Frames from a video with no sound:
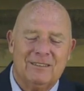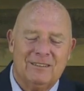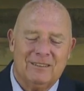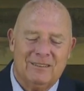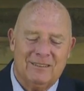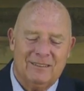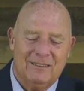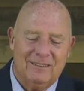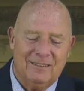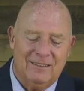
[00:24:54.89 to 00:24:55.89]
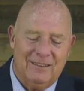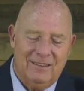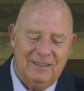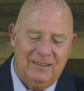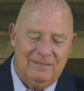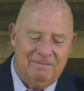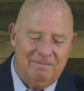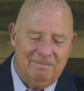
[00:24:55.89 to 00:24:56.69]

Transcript: [no speech]